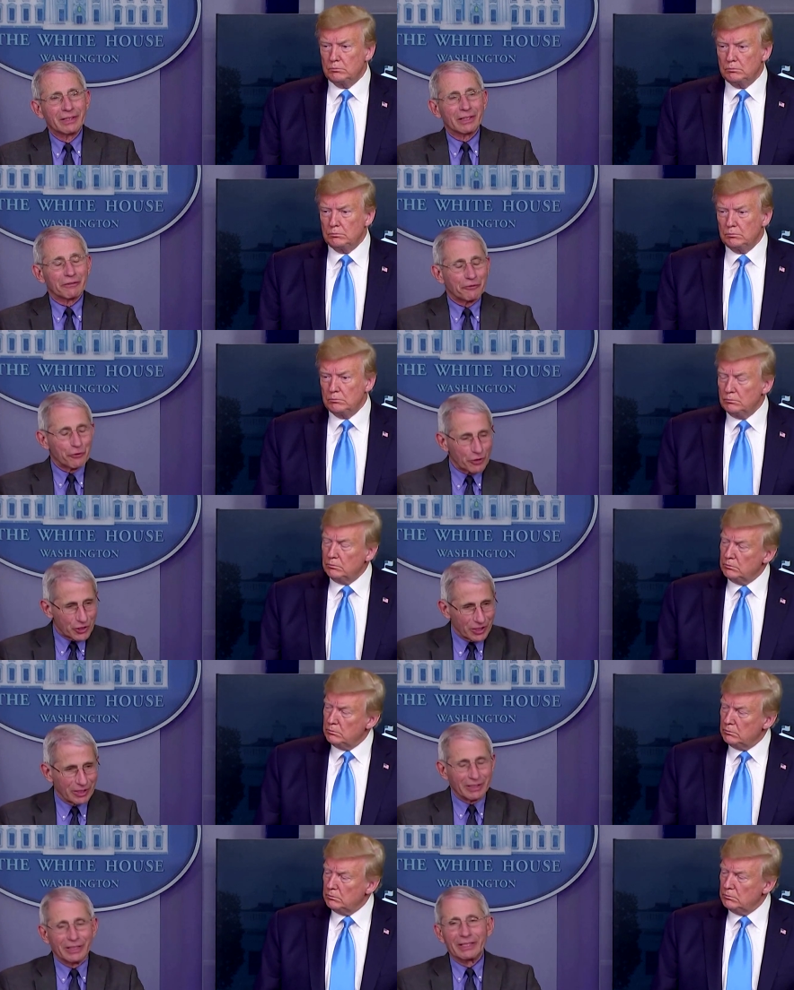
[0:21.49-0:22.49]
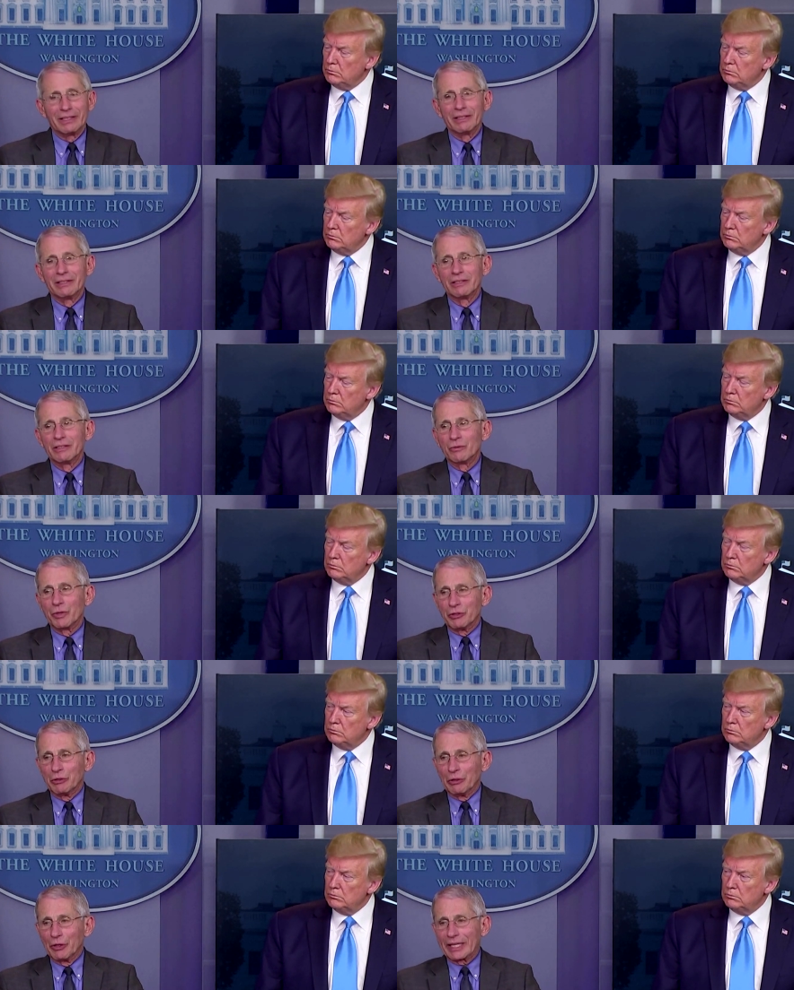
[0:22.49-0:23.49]
Speaker 1: Unfortunately,
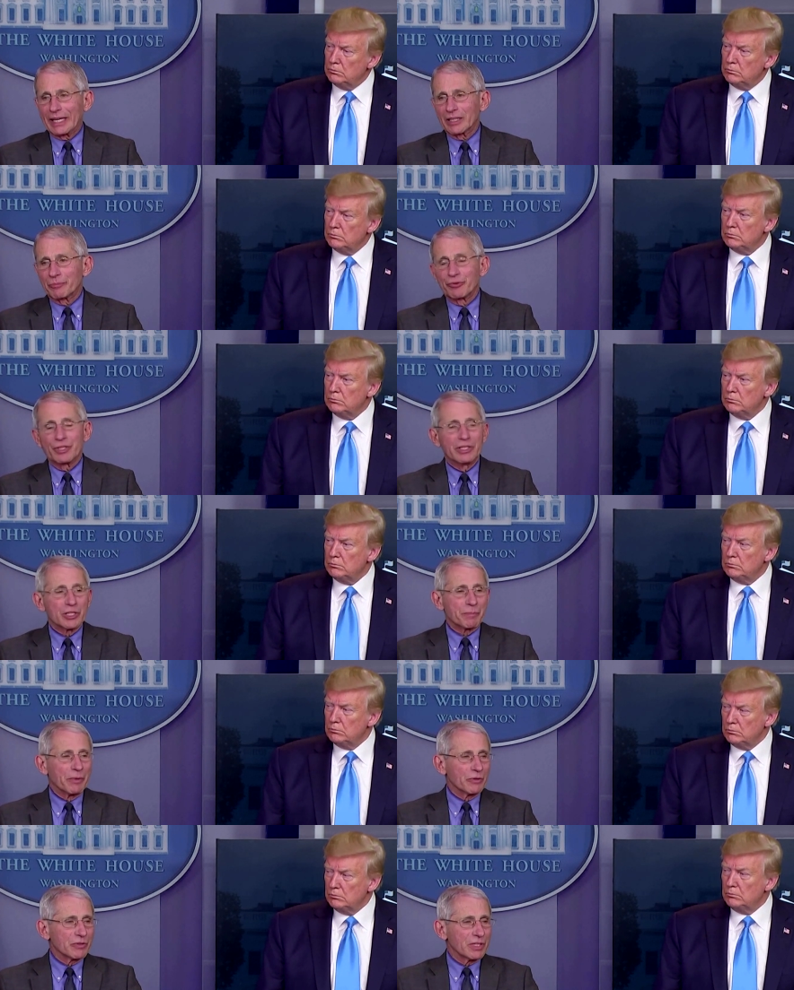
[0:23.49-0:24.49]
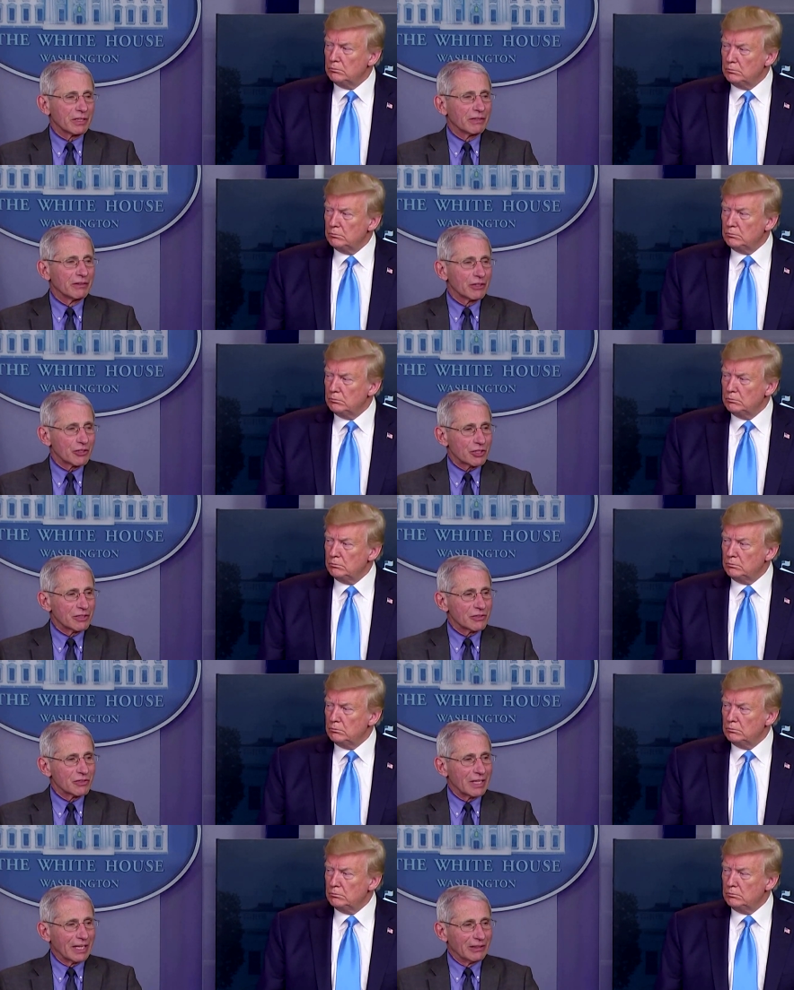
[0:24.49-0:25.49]
when you look at the predisposing
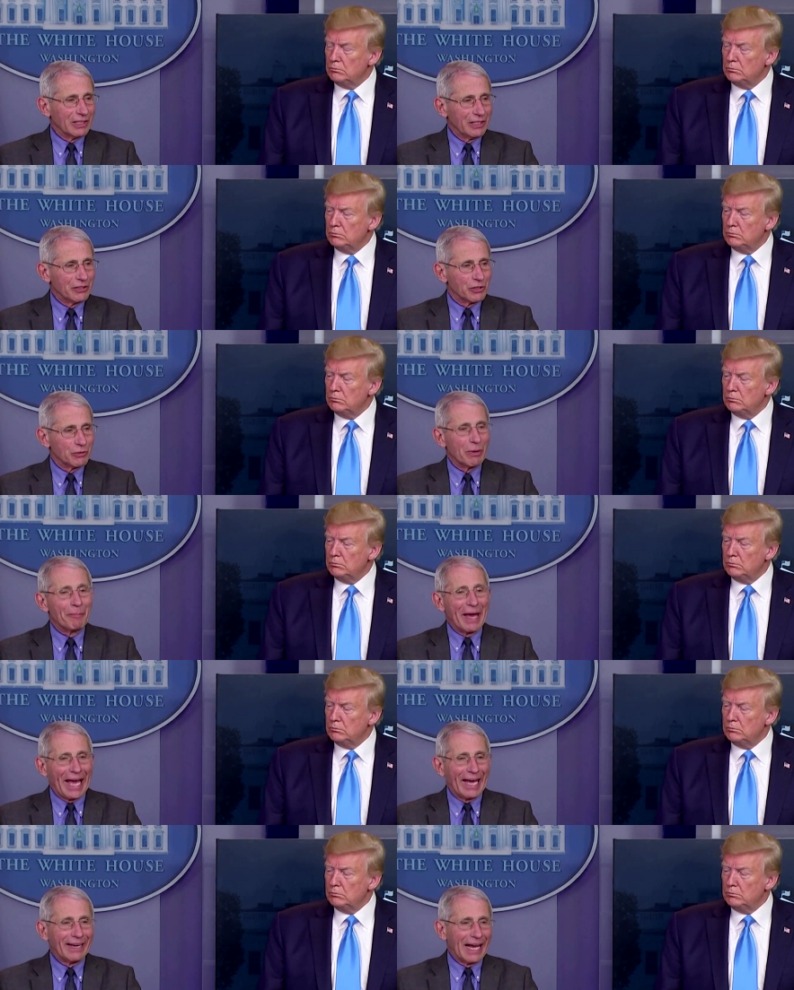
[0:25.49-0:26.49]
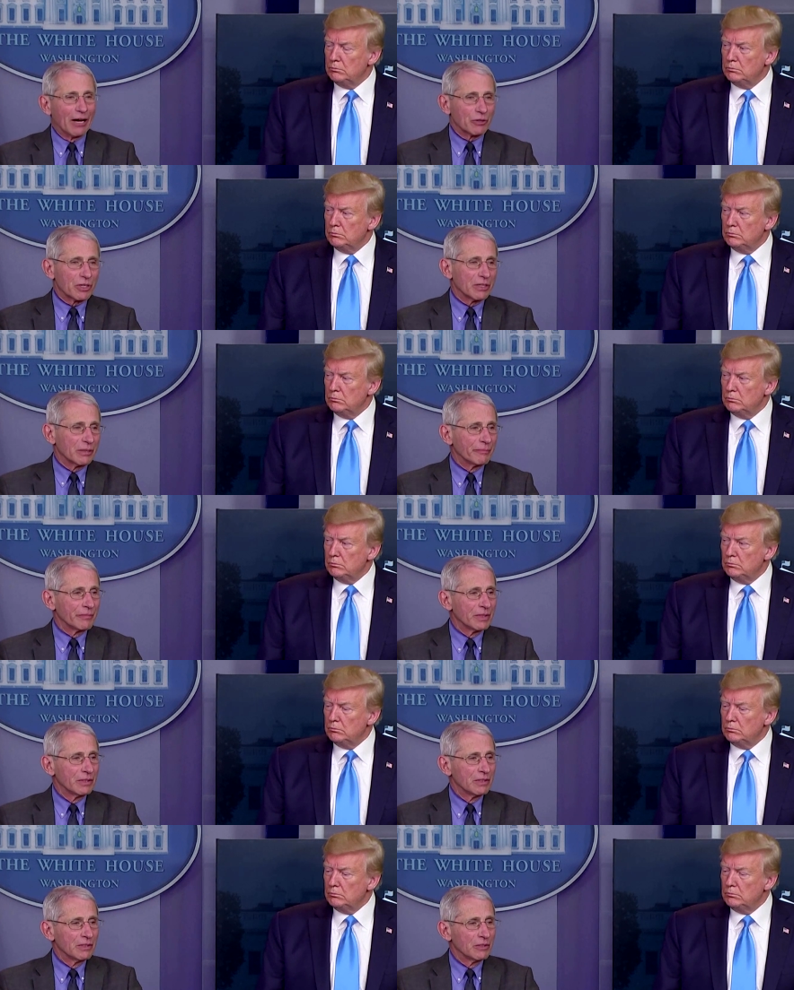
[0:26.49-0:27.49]
conditions that lead to a bad outcome
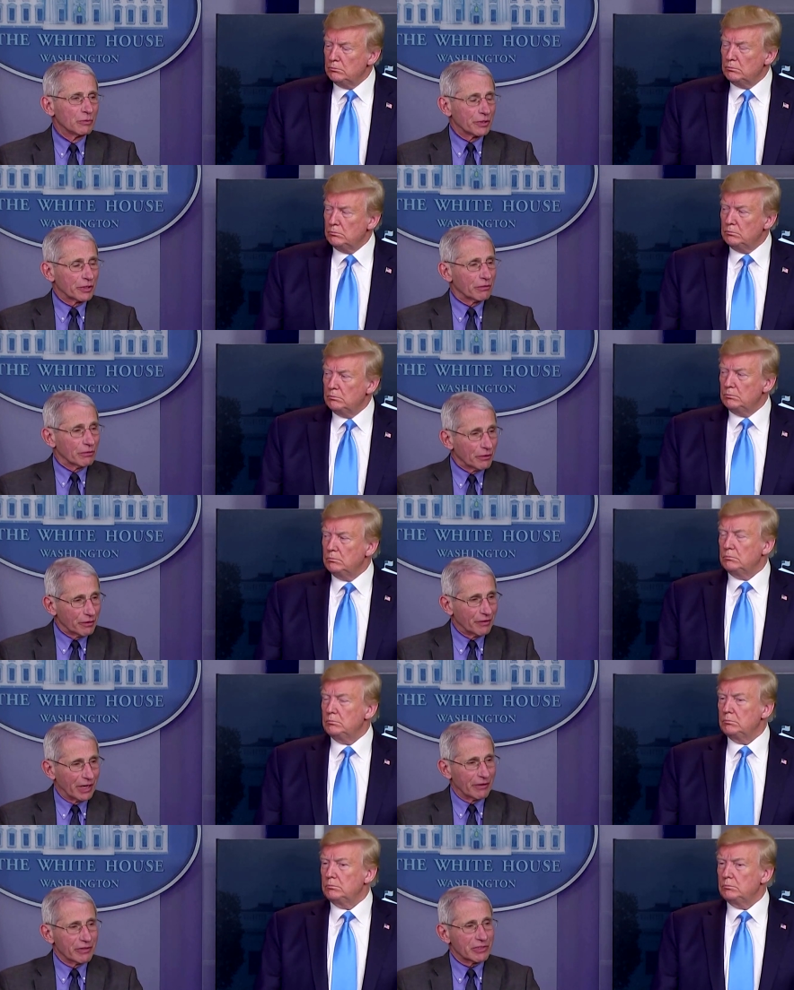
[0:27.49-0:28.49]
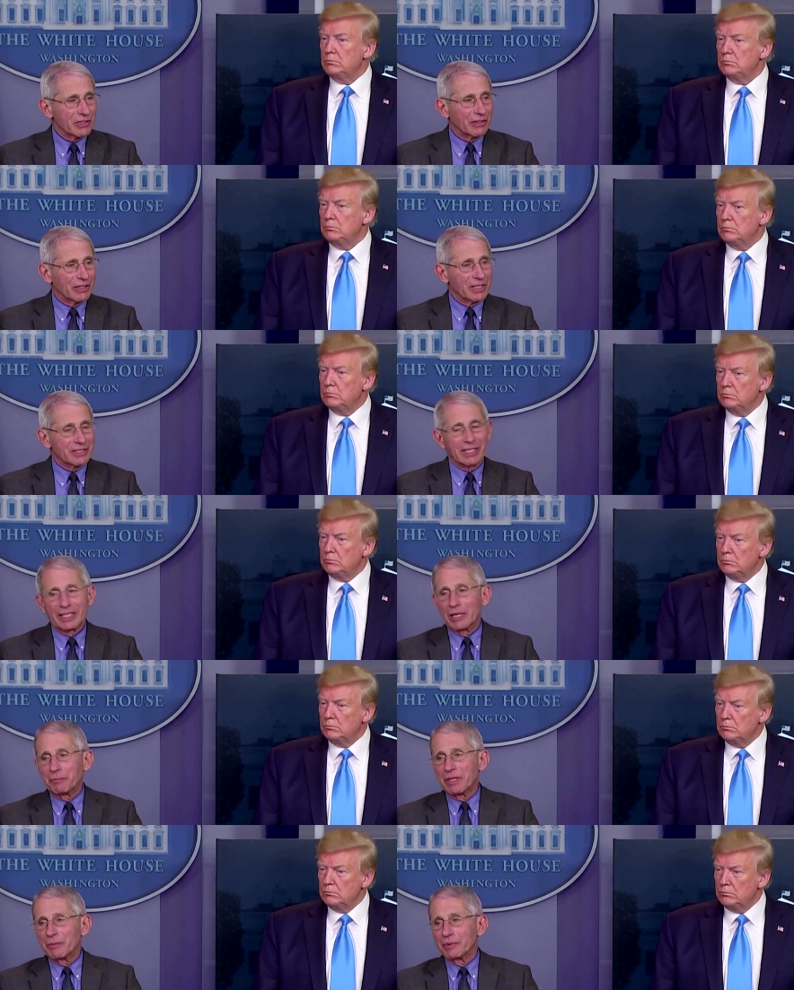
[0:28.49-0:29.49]
with coronavirus, the things that
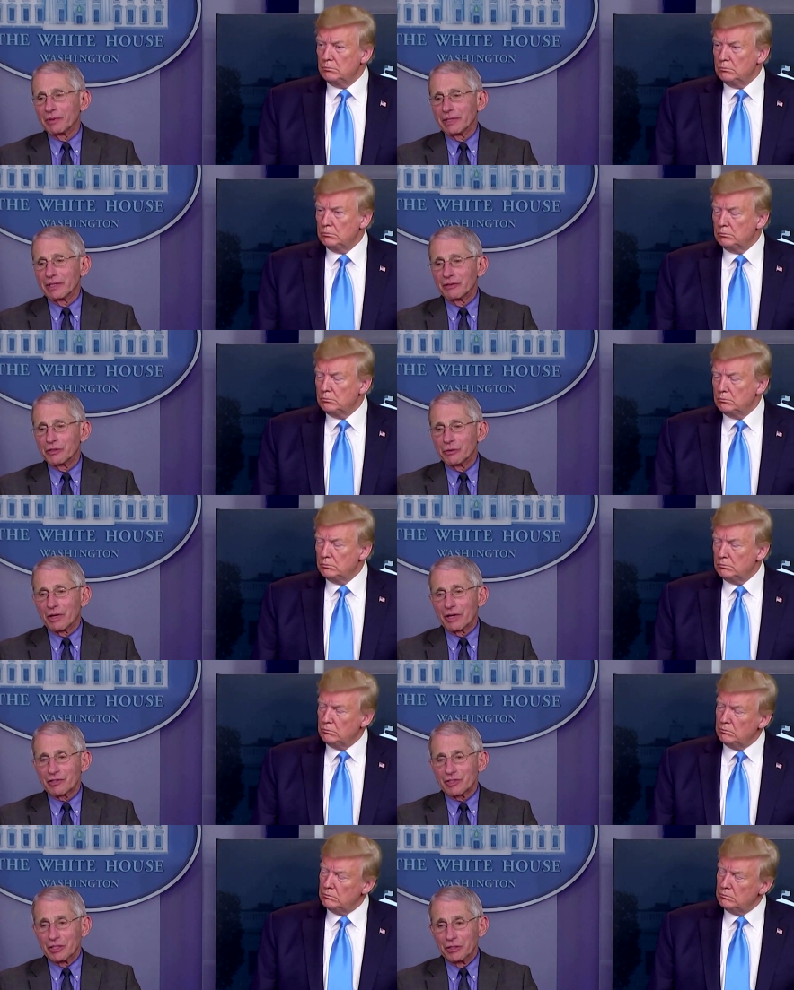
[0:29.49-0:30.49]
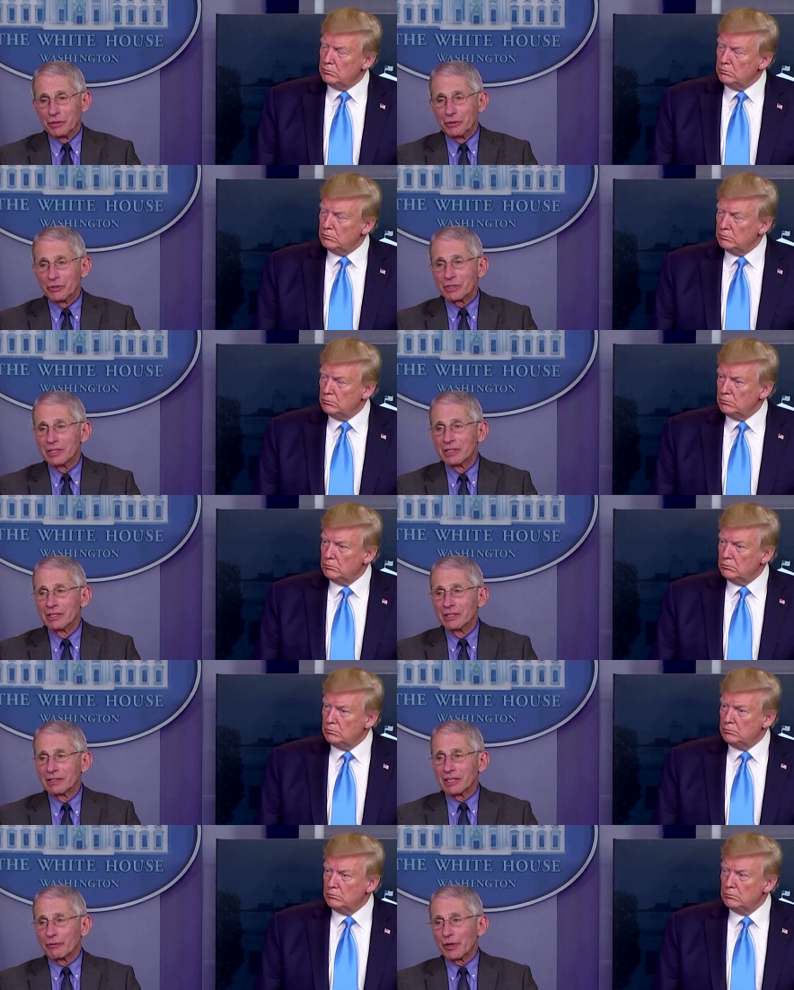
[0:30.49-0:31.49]
get people into I C Us
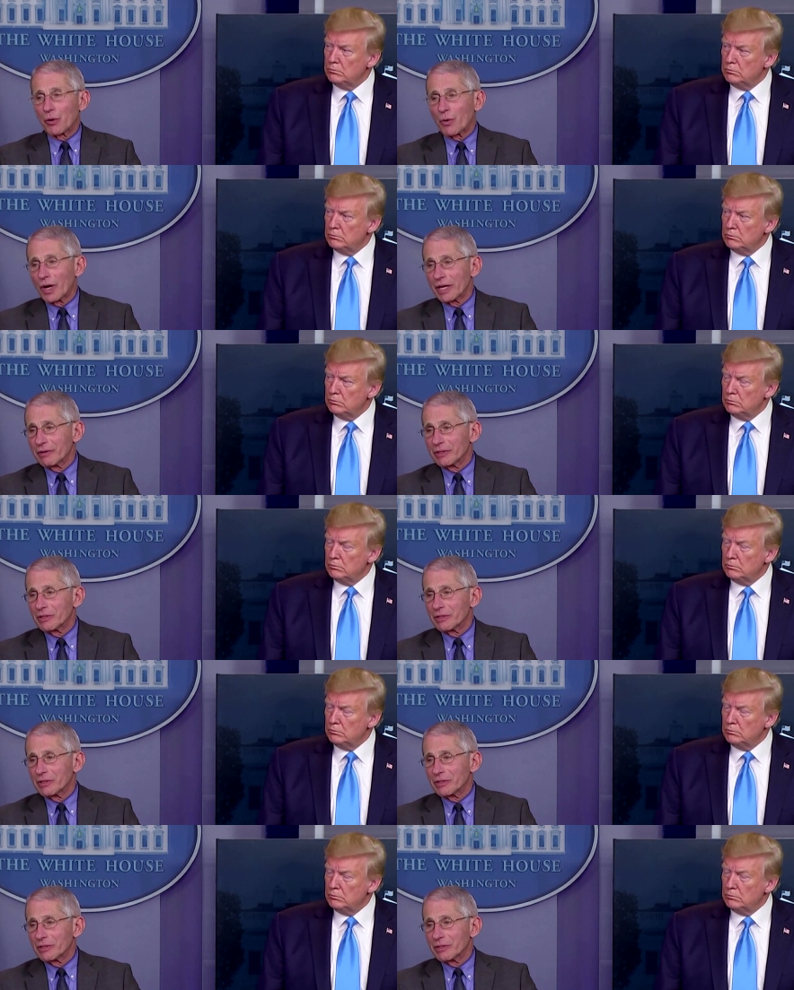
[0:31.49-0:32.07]
that require